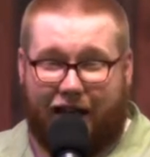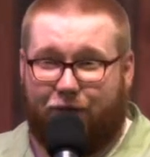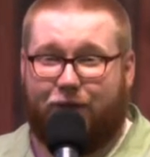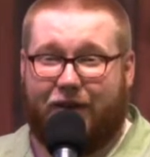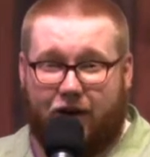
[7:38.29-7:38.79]

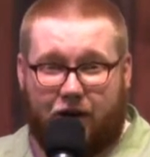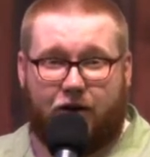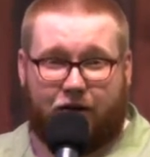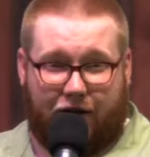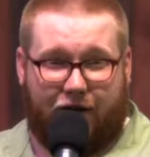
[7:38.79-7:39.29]
I have
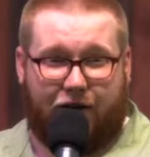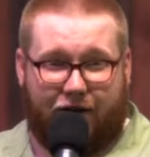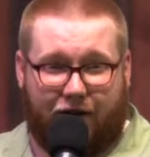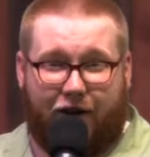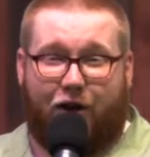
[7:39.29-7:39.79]
fear
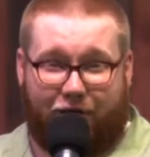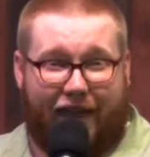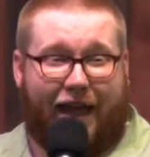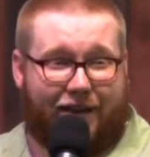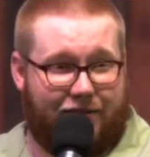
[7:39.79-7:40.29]

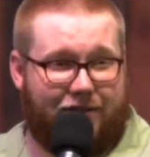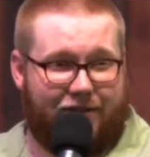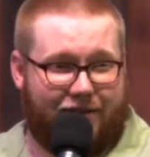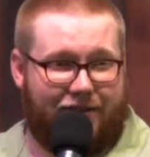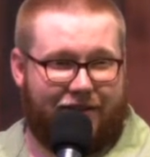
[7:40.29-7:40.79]
of that.
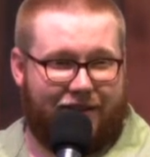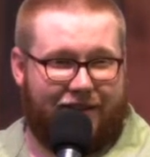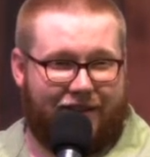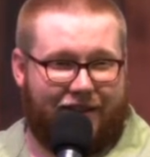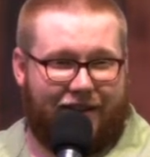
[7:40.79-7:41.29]

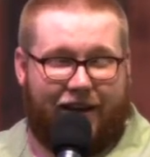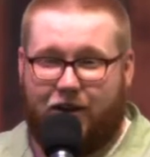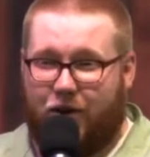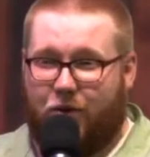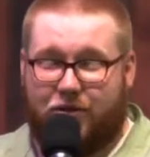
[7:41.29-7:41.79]

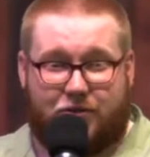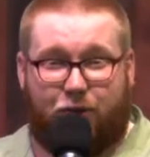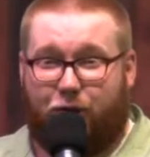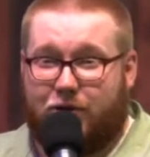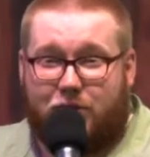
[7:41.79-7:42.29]
And you know what?
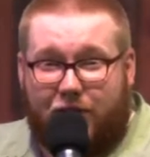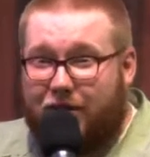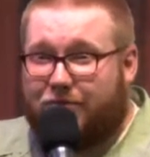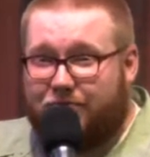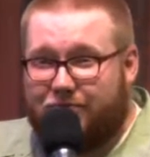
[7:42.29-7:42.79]
So far, so
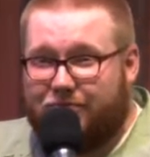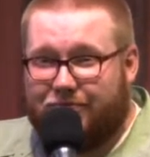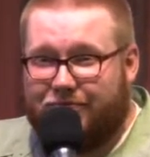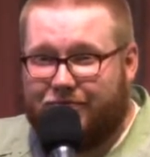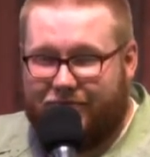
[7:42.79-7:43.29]
good.
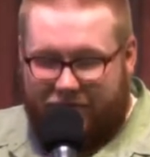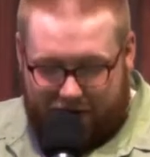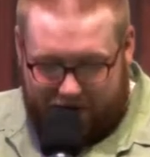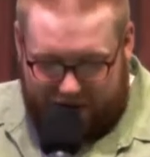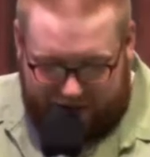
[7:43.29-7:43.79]

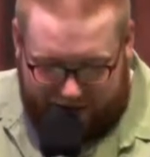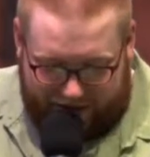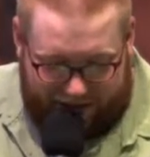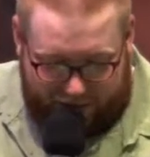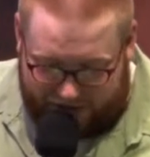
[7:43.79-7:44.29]

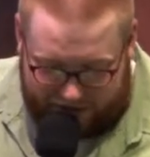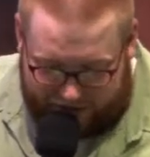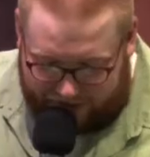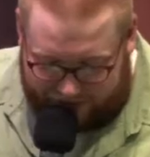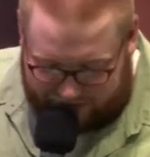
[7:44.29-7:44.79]
I'm
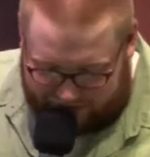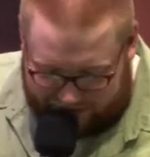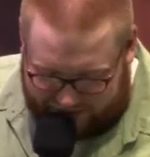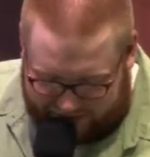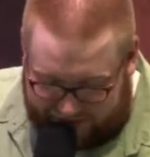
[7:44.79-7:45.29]
believing
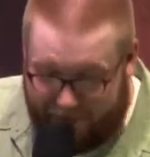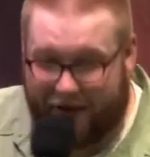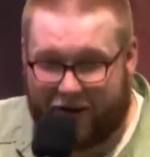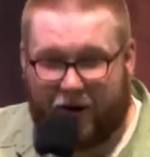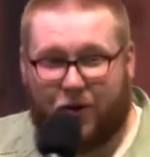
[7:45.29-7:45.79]

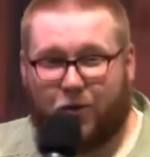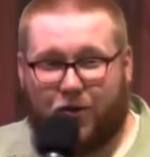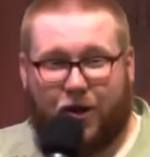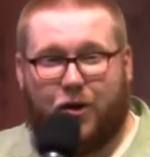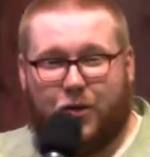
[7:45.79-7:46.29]
that my car
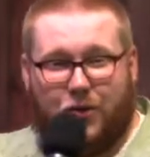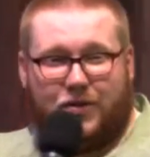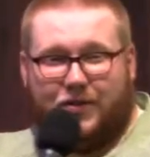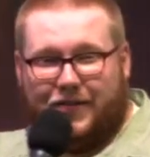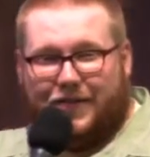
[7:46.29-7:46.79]
will go